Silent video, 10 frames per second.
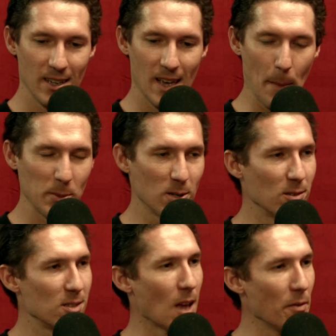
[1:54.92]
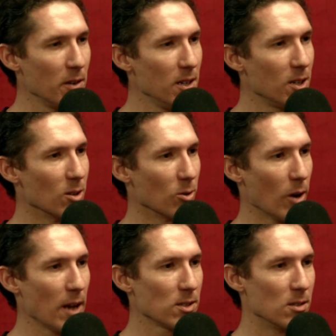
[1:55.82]
episode 70.
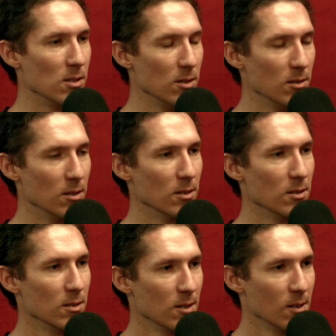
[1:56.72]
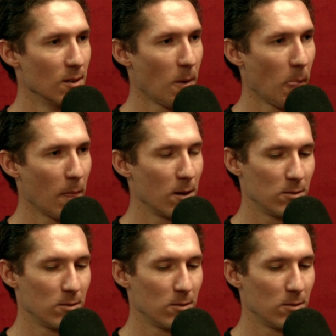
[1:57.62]
Congrats to you. Yeah, dude. thanks, man. It's